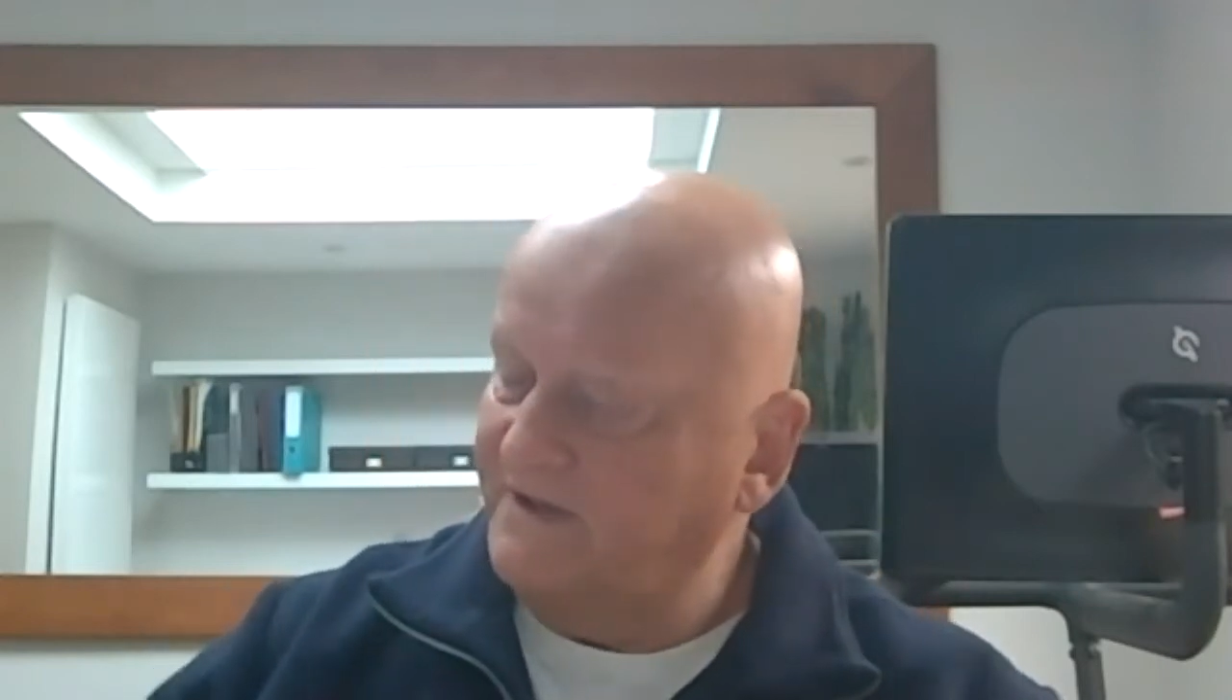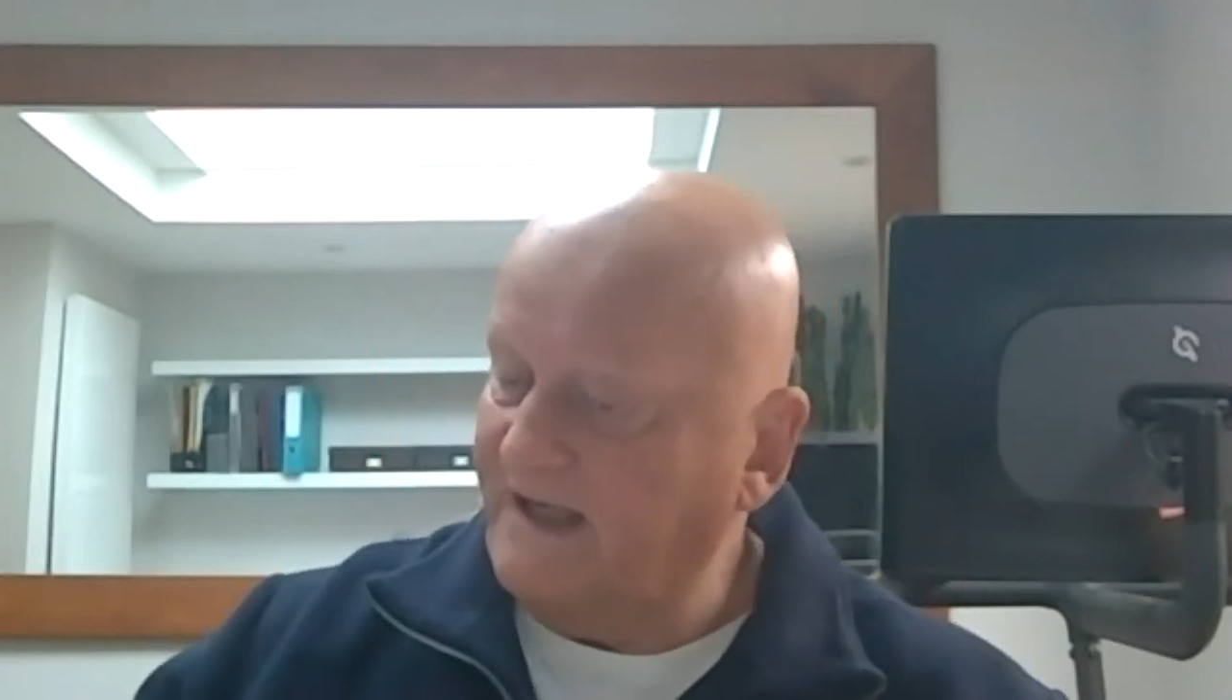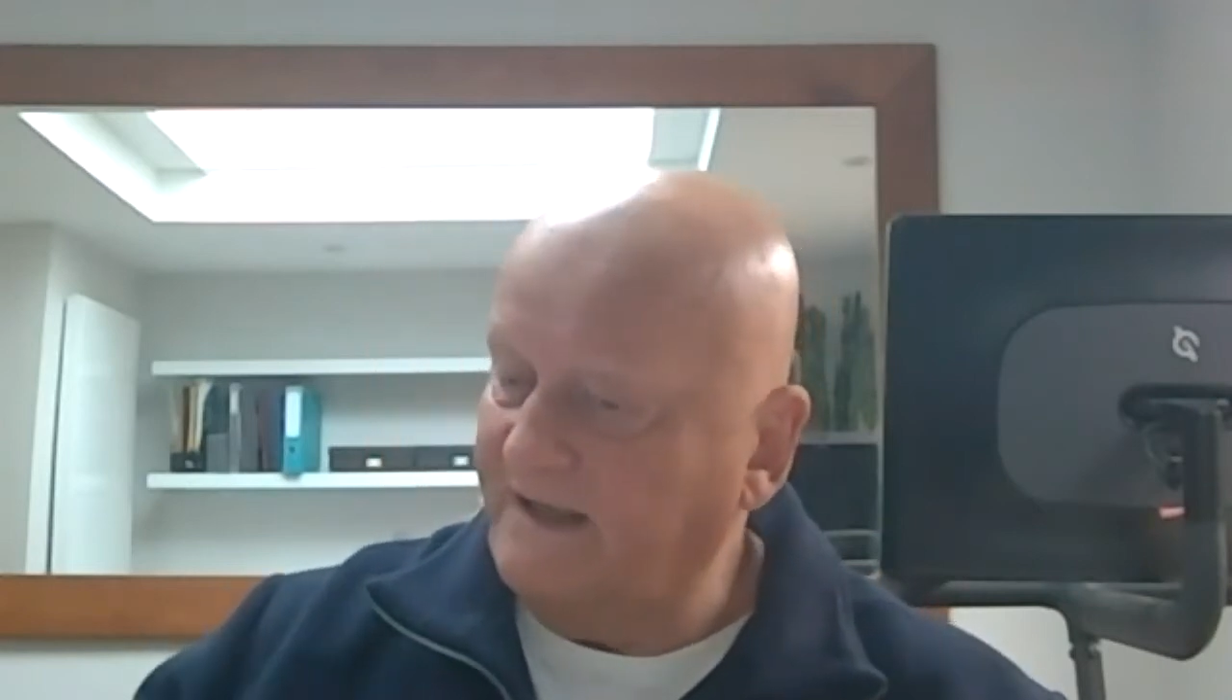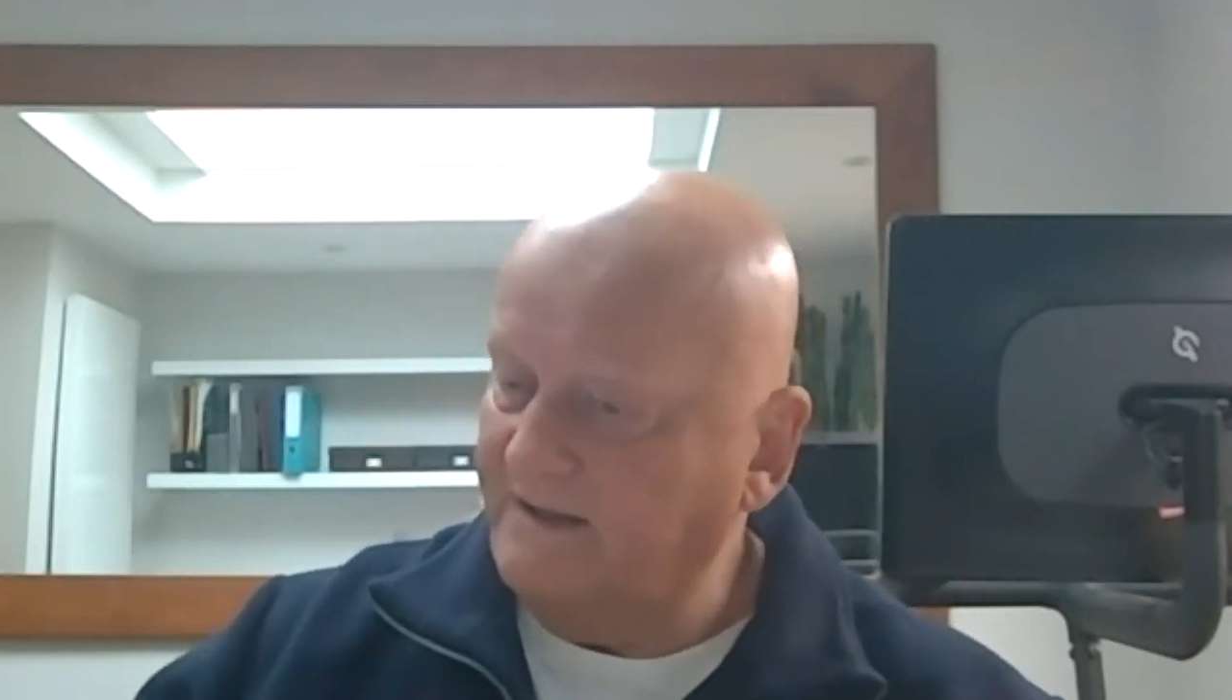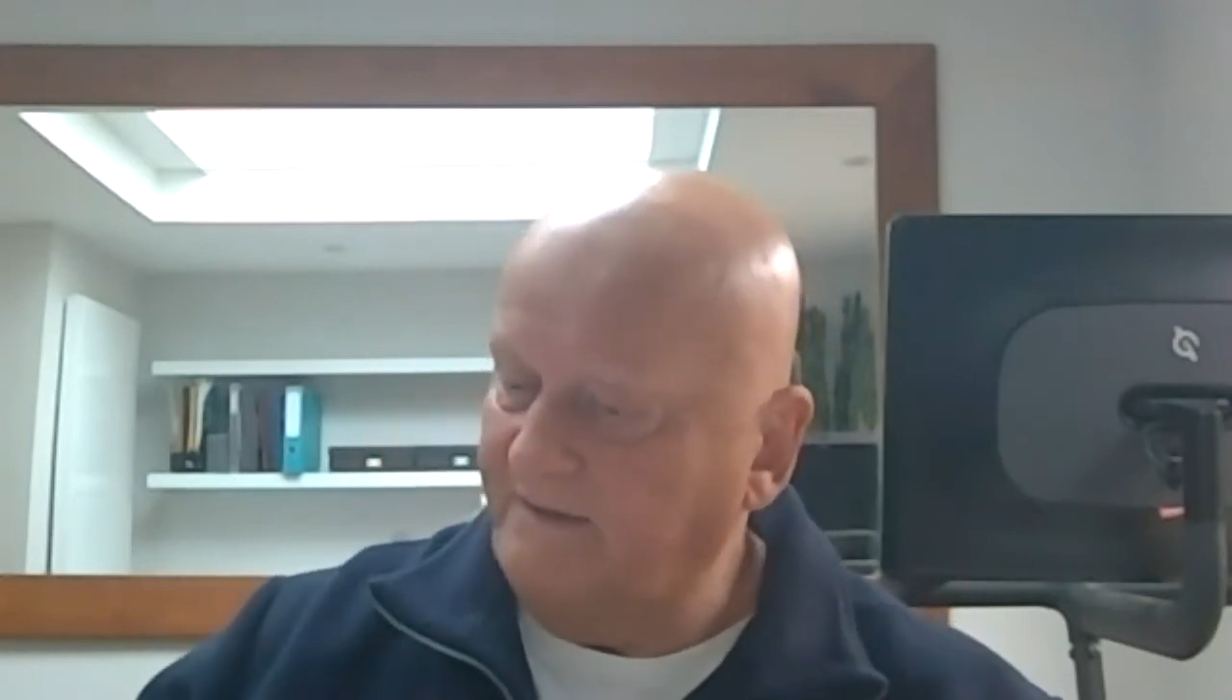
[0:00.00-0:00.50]

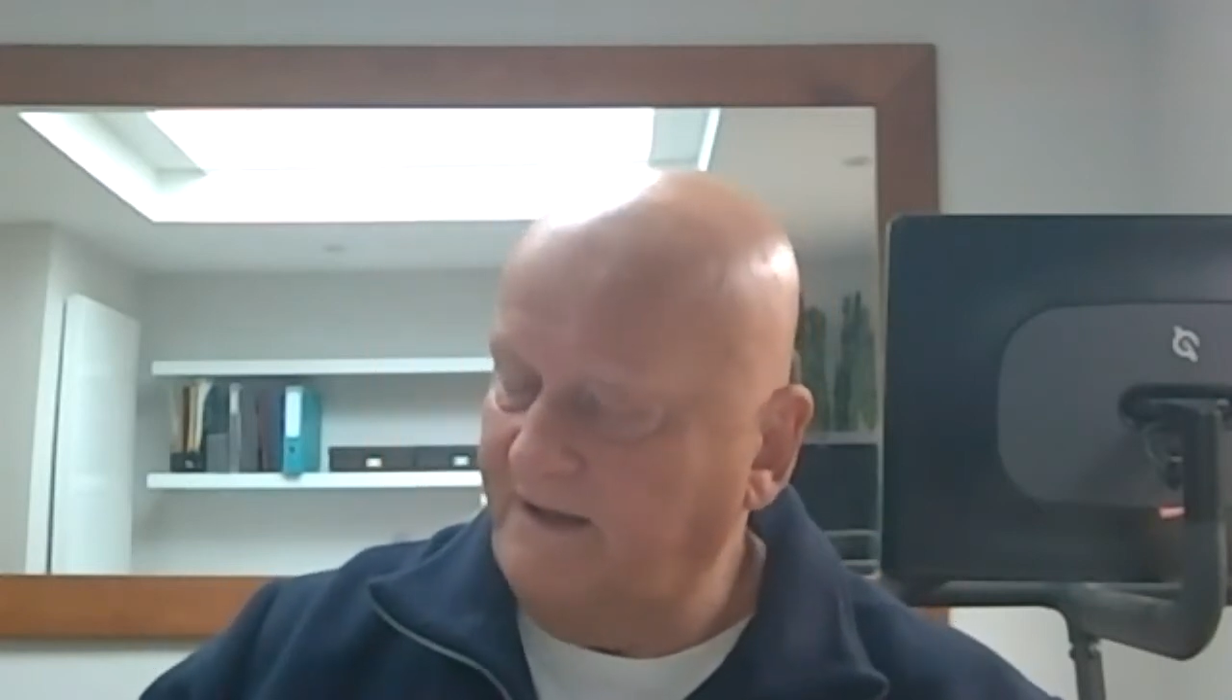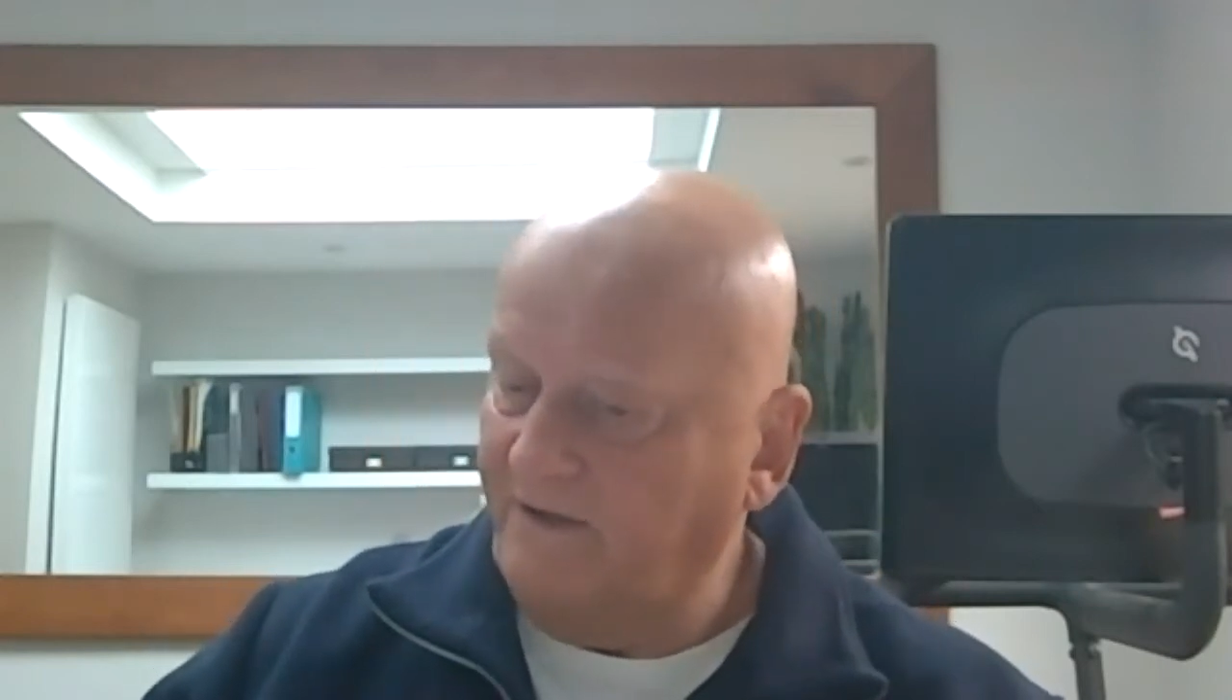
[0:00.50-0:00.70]
had